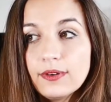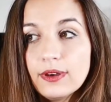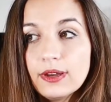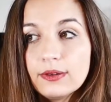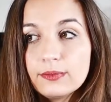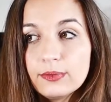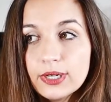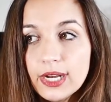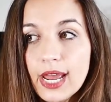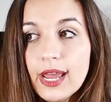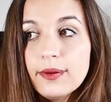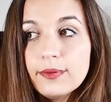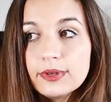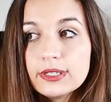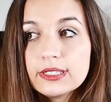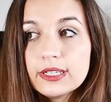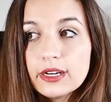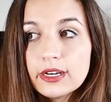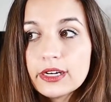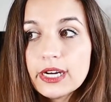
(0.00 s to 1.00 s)
when I
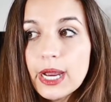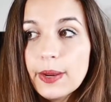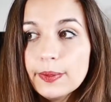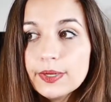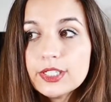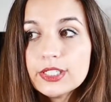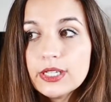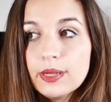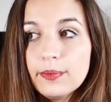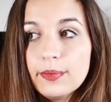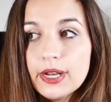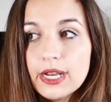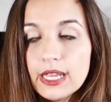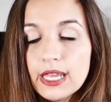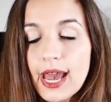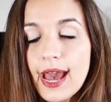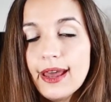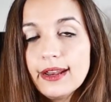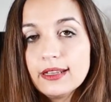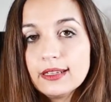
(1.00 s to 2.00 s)
was younger, I wish somebody
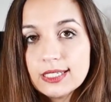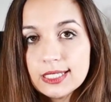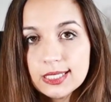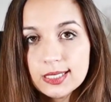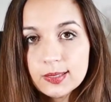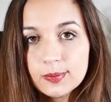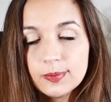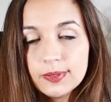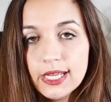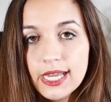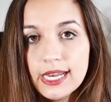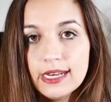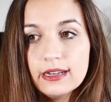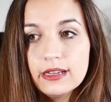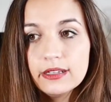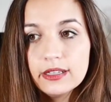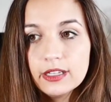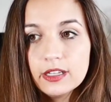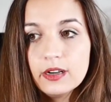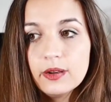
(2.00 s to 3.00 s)
had explained
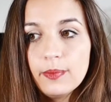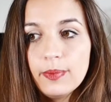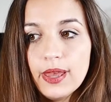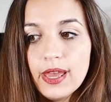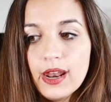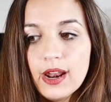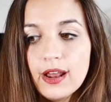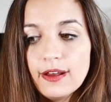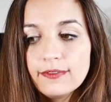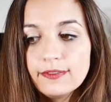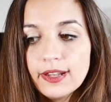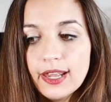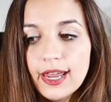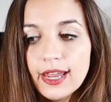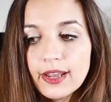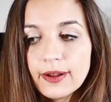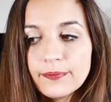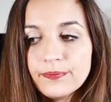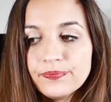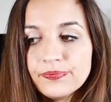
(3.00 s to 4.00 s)
a little bit of
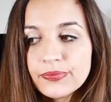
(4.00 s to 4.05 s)
like